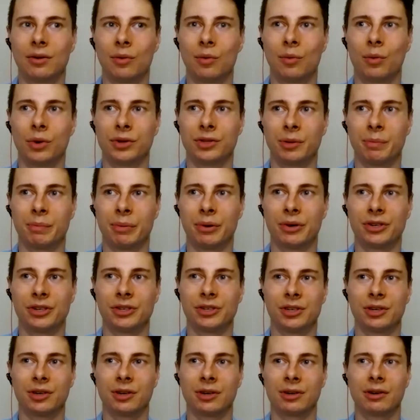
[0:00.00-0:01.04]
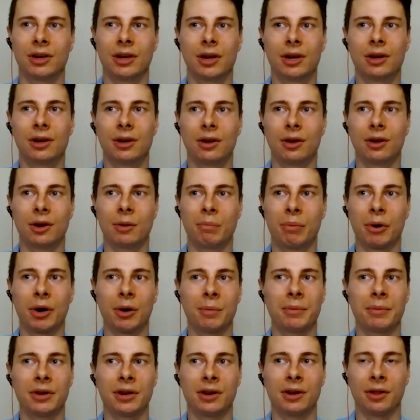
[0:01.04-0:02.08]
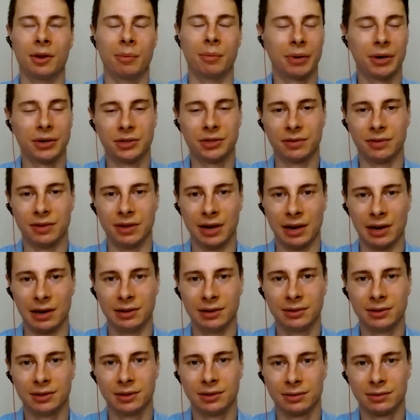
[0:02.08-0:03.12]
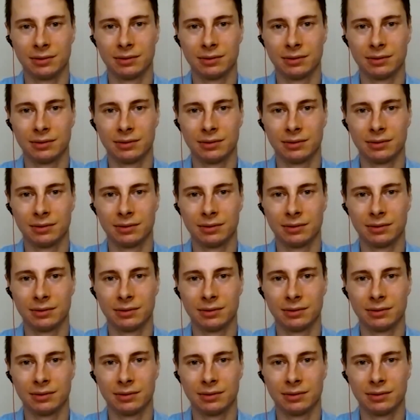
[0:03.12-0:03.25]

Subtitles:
want to purchase an apartment in other parts of the Netherlands?